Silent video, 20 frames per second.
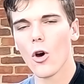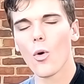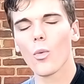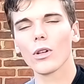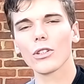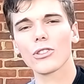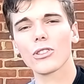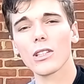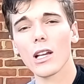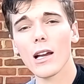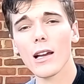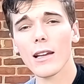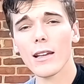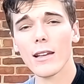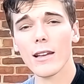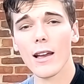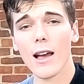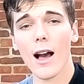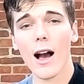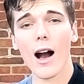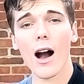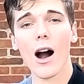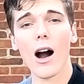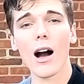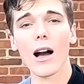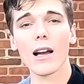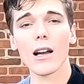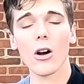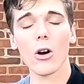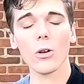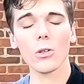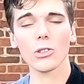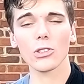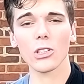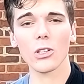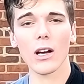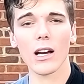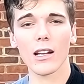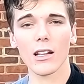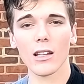Well, say I
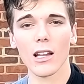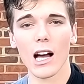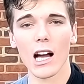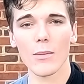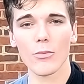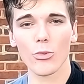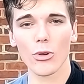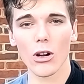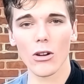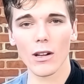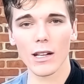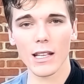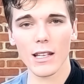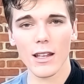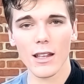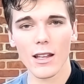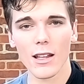also had a library